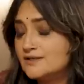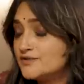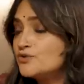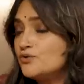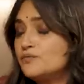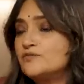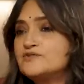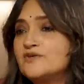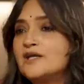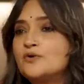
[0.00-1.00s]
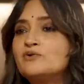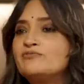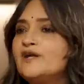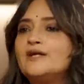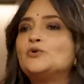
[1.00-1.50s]
So it was when I wrote
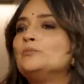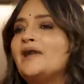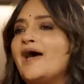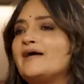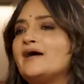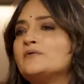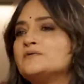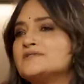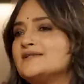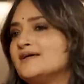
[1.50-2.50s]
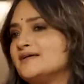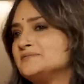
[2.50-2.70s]
Fade to Black, I was like,